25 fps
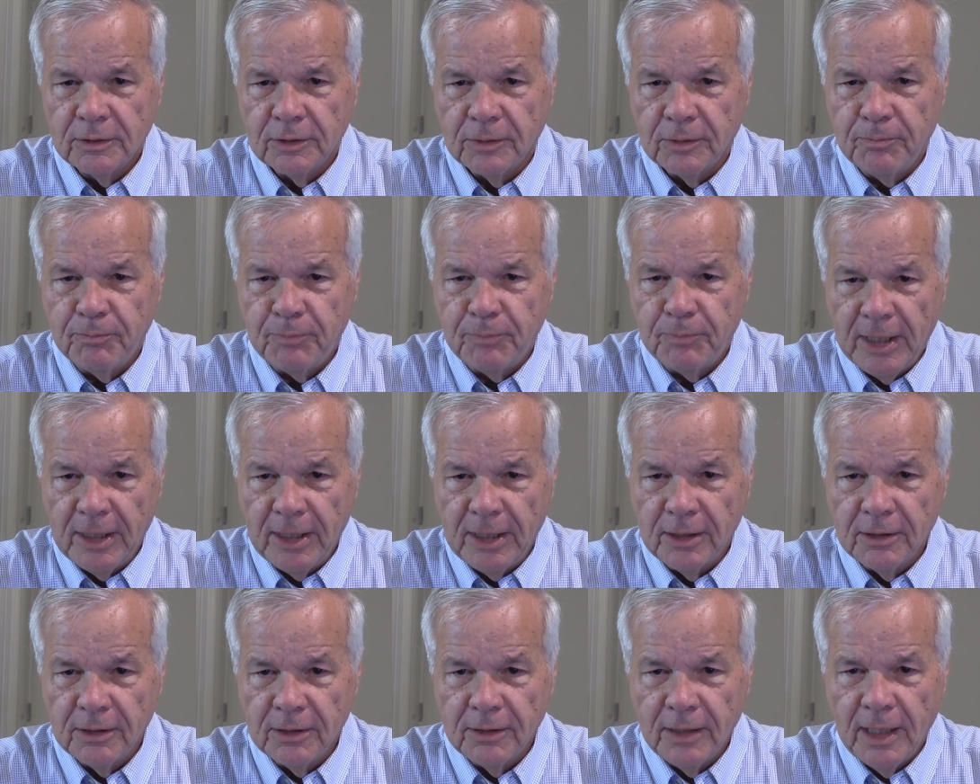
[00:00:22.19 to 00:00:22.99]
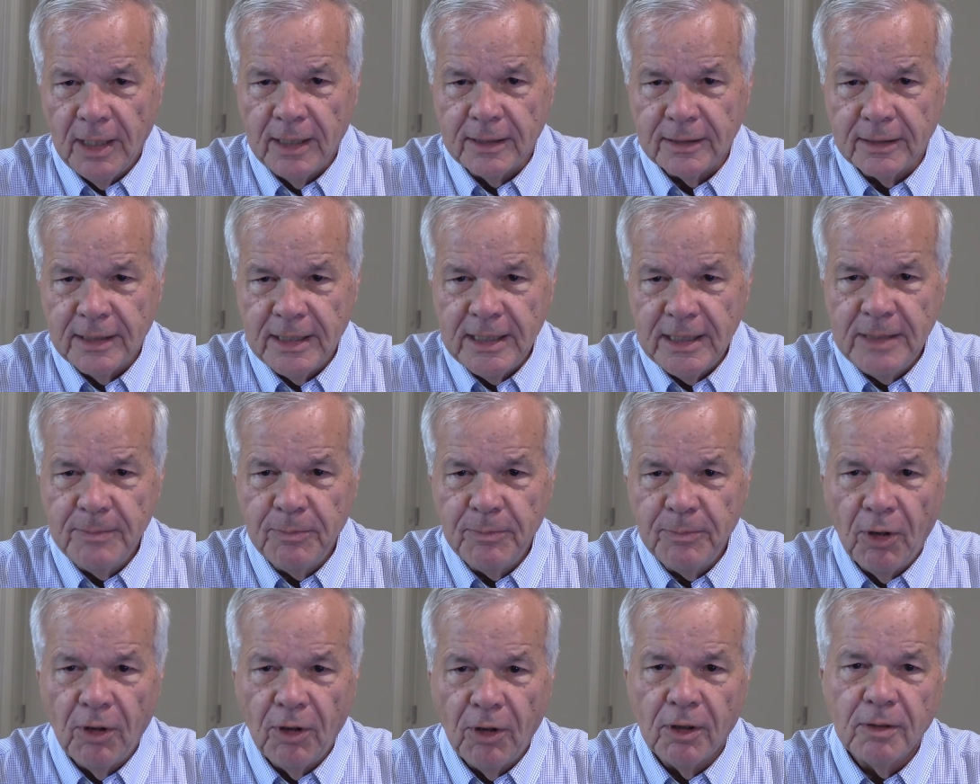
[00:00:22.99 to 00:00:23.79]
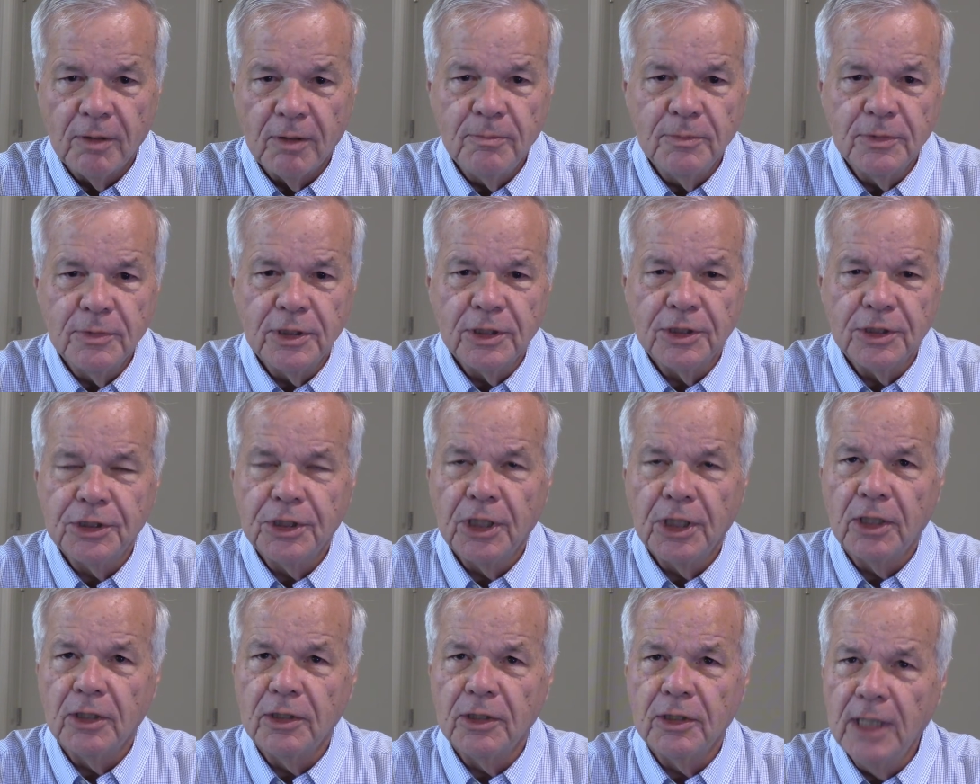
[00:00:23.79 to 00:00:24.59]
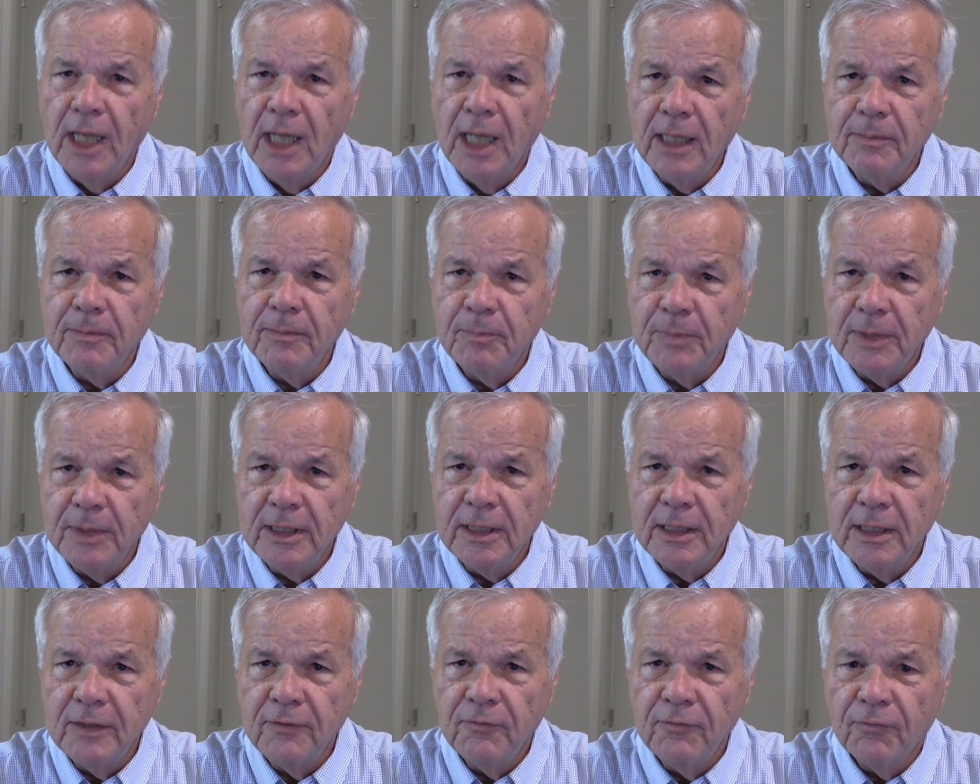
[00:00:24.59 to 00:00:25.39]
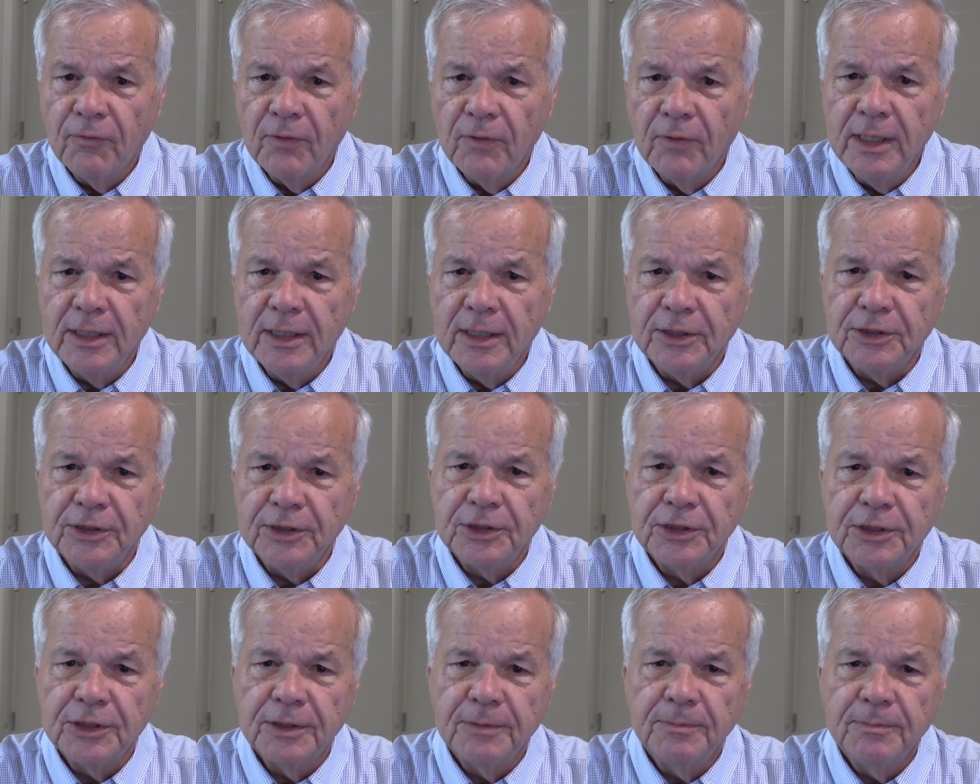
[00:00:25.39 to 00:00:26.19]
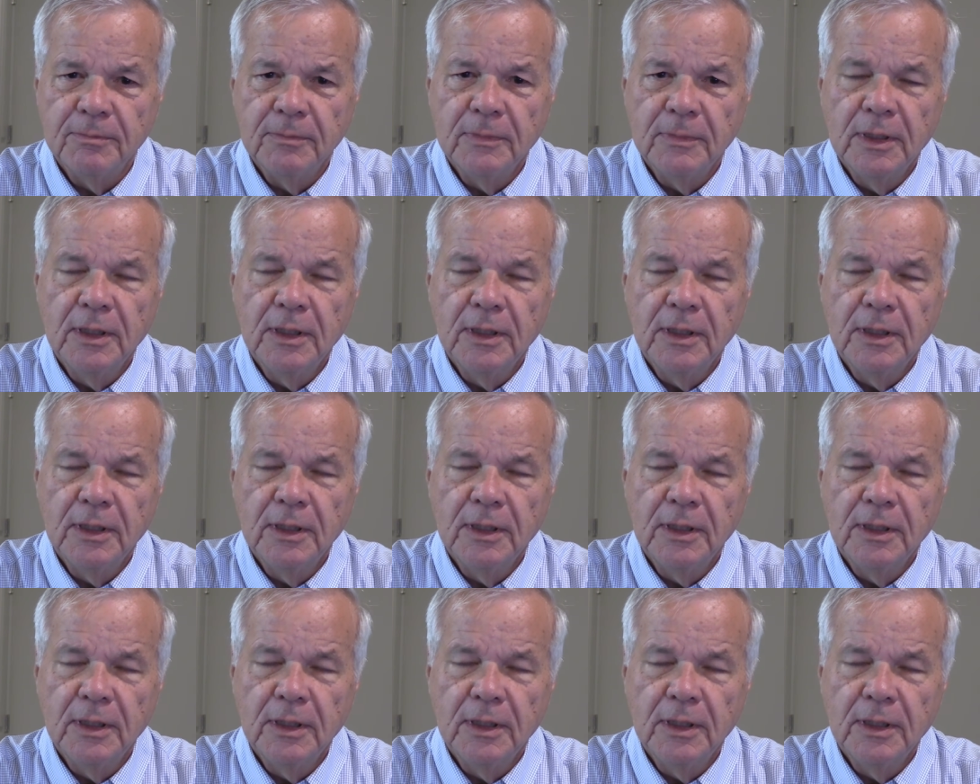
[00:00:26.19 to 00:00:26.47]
to bear and keep arms shall not be infringed."